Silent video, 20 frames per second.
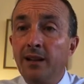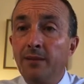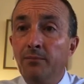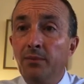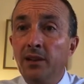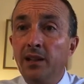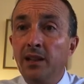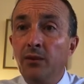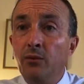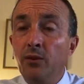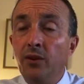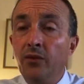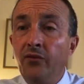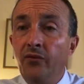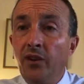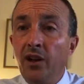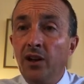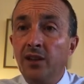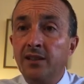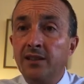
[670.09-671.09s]
but you were the
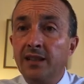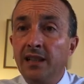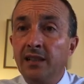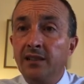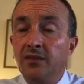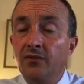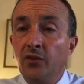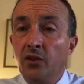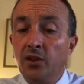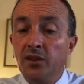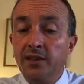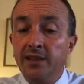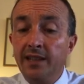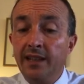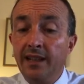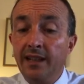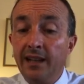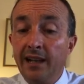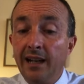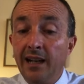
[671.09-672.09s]
first there to
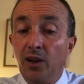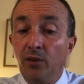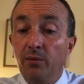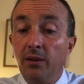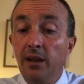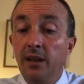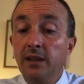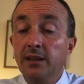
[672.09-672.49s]
volunteer and help.